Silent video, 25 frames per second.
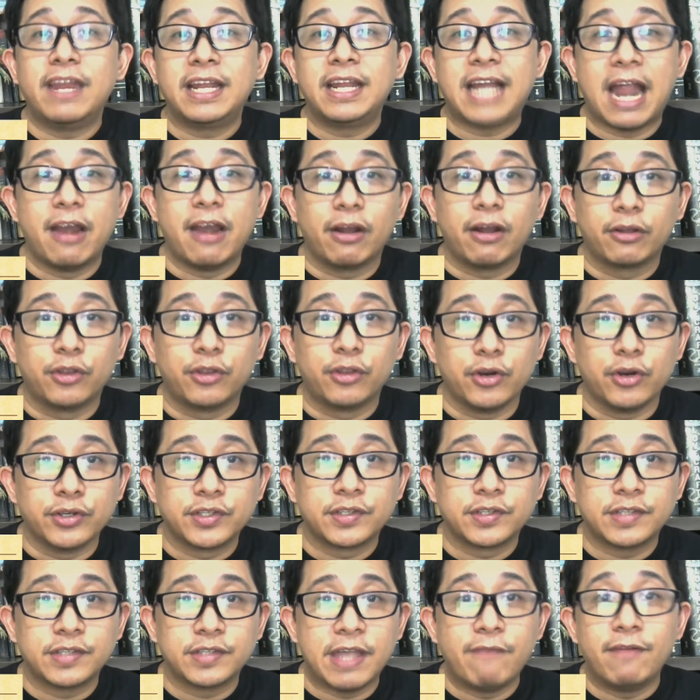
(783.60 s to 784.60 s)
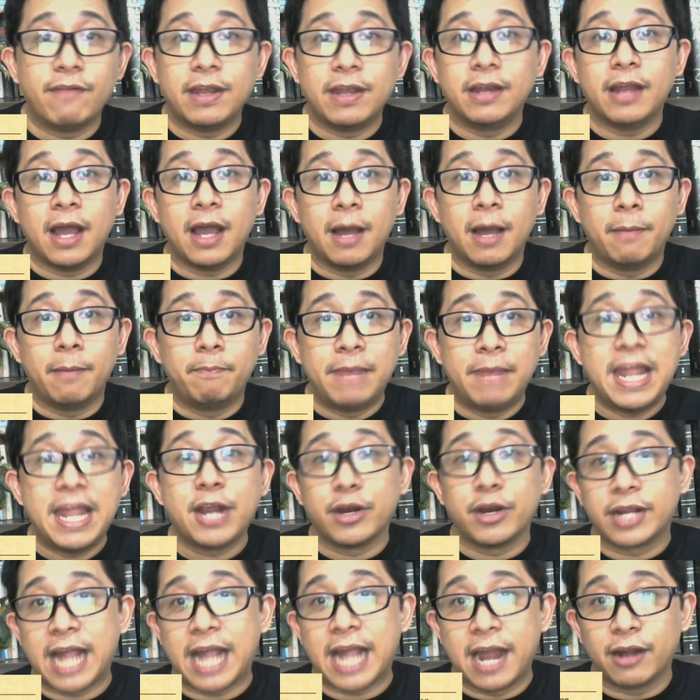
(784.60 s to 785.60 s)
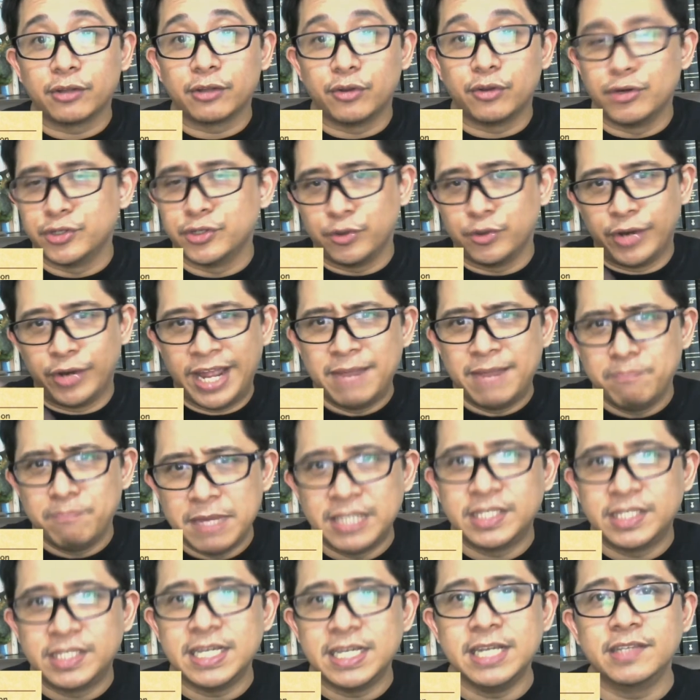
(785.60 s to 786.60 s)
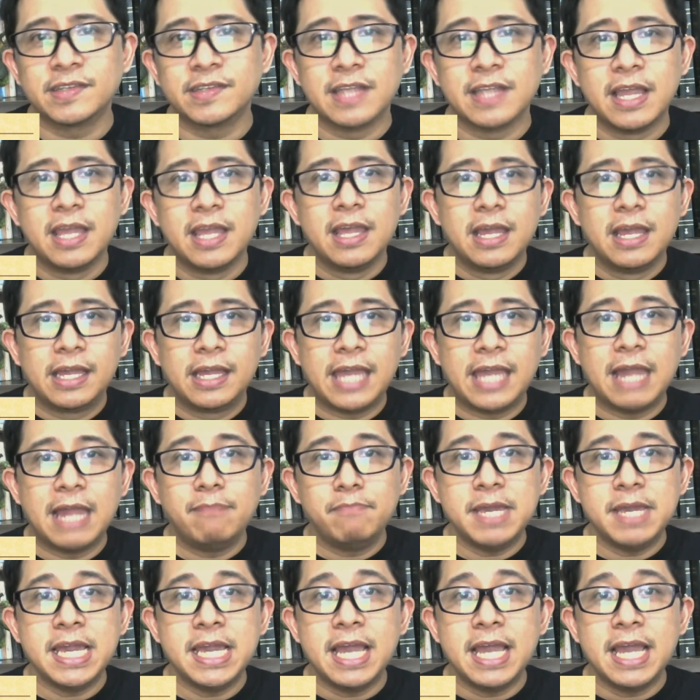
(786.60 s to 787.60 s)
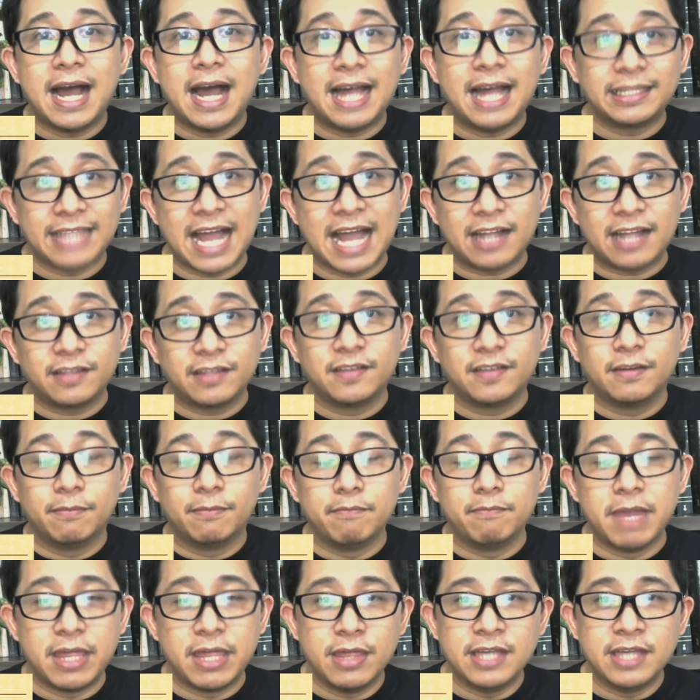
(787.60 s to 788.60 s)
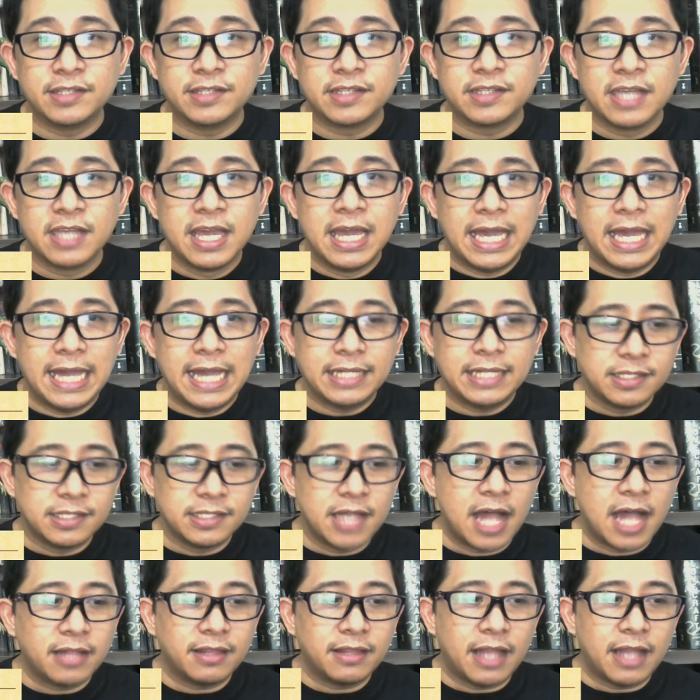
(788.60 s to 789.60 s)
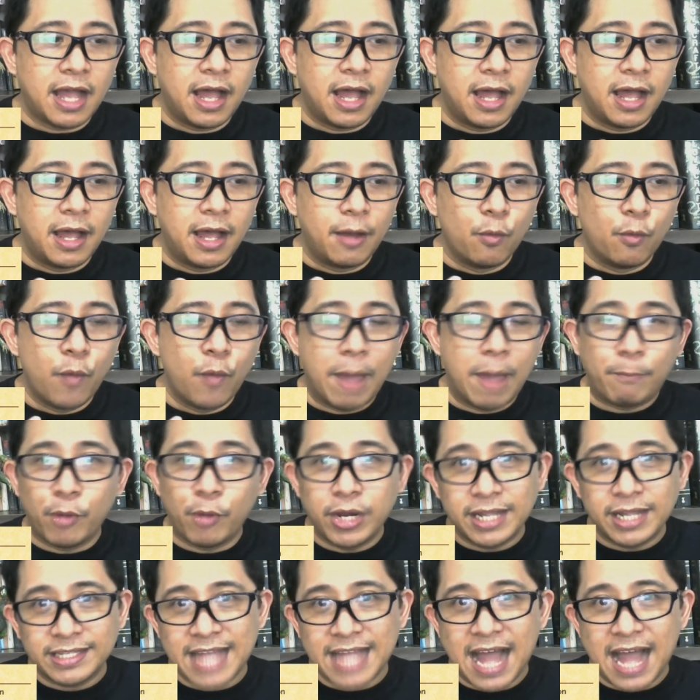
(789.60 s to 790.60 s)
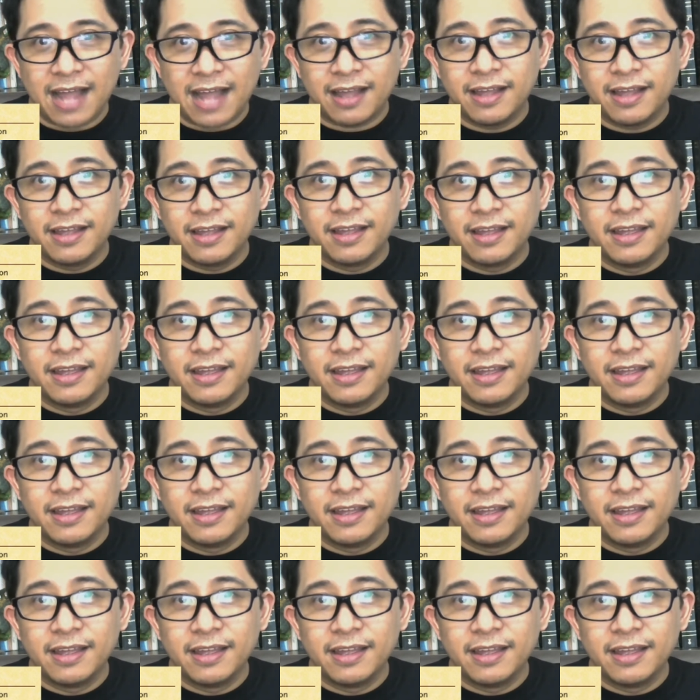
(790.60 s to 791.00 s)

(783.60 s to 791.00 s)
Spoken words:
characters, 7 player characters or NPCs can be attacked by this. It's not a weapon attack.